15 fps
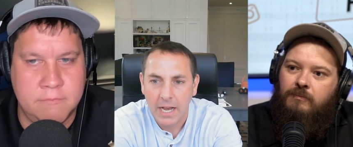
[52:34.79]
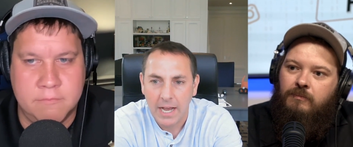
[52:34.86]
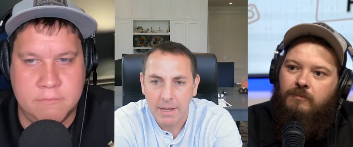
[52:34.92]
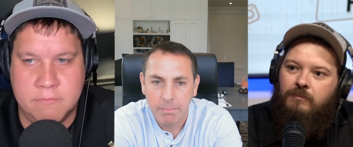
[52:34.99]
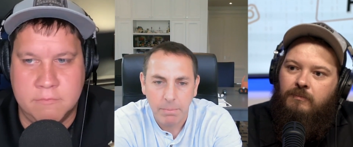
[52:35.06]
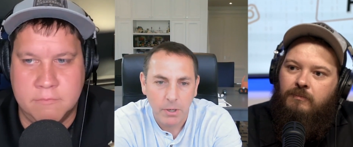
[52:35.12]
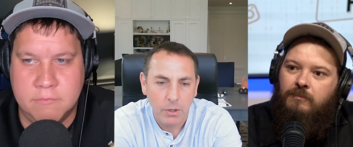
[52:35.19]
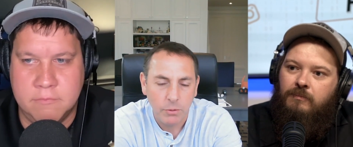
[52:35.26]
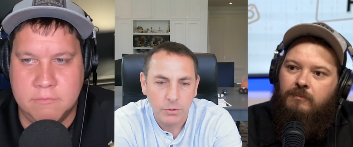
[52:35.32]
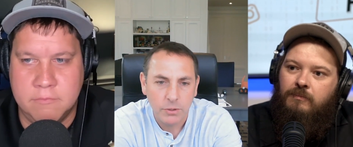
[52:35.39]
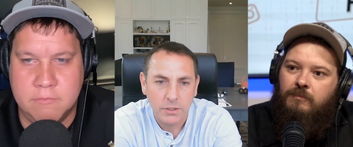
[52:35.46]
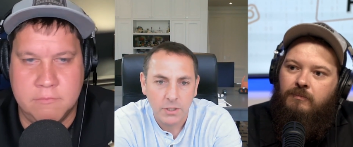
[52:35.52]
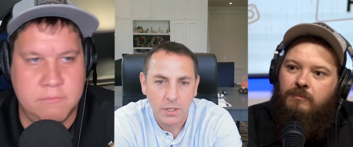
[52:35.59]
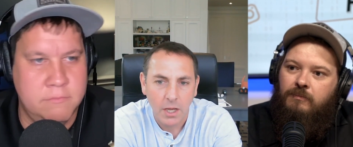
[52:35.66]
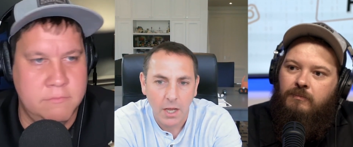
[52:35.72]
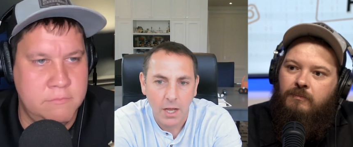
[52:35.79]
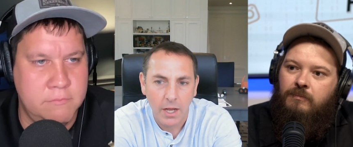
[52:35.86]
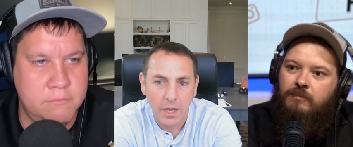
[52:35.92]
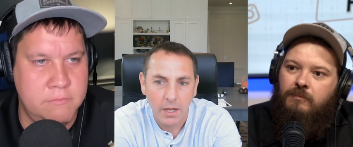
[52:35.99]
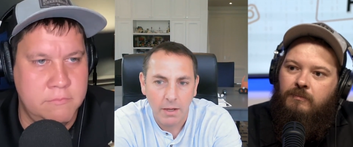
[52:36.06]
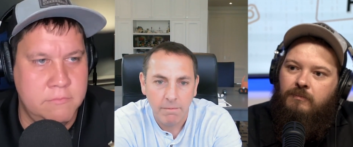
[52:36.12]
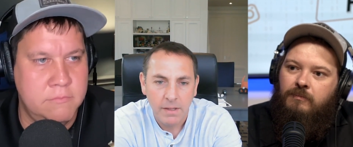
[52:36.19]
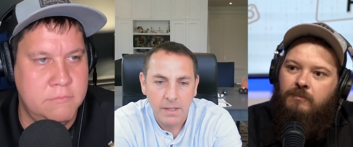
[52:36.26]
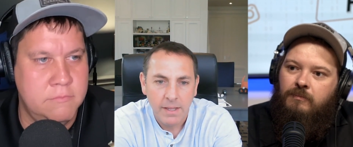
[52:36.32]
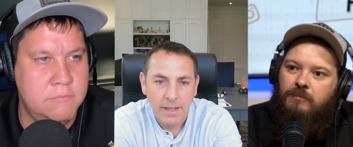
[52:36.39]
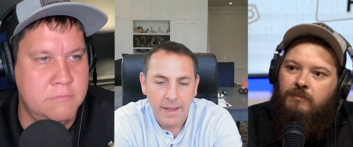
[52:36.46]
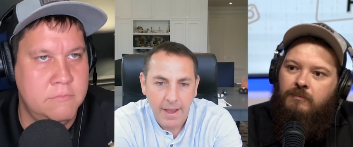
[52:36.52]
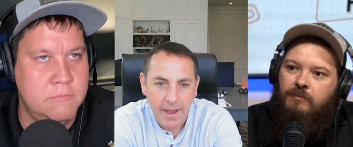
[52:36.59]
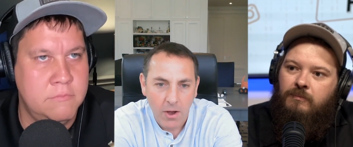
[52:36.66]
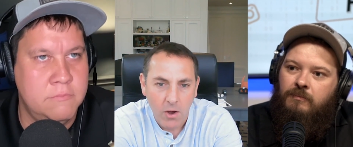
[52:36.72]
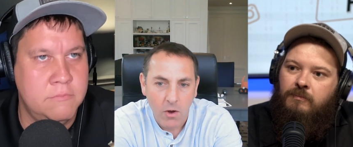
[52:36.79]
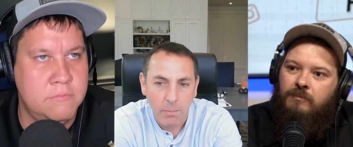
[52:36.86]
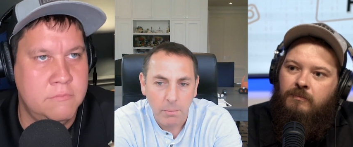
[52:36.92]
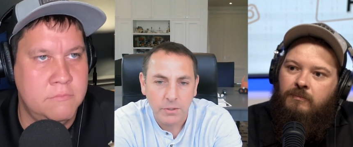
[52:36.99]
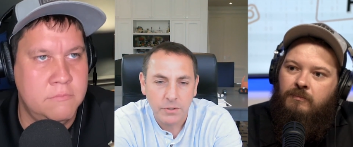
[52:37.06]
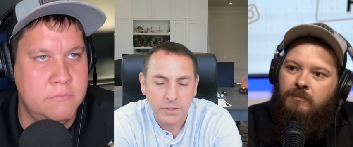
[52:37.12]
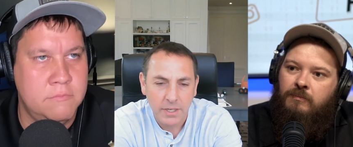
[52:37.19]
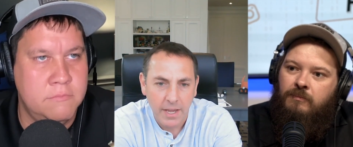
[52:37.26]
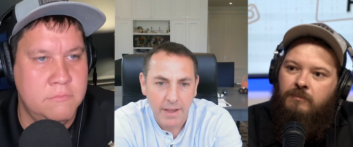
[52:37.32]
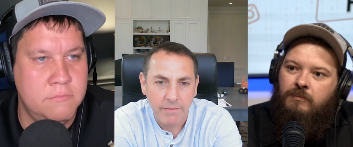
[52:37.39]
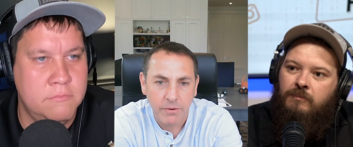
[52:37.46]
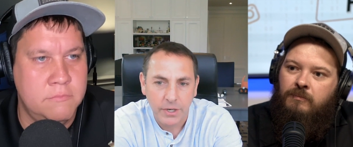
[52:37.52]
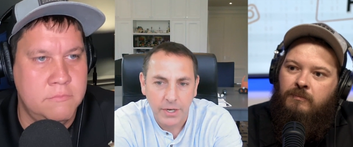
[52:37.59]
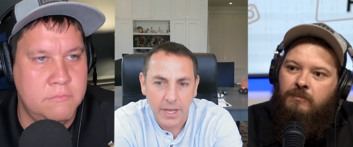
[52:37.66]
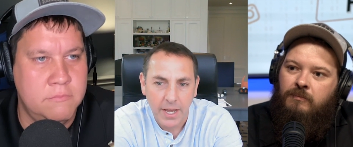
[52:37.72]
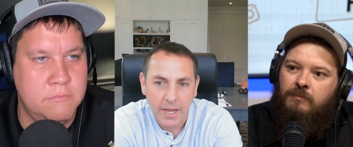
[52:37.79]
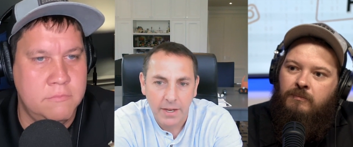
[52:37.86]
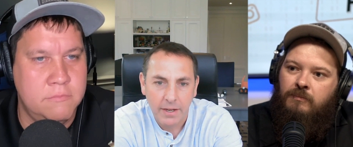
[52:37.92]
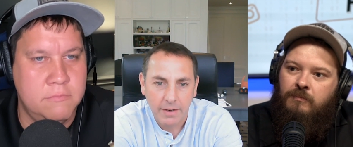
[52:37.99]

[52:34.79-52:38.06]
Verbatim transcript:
Speaker 1: I post uh, almost every day.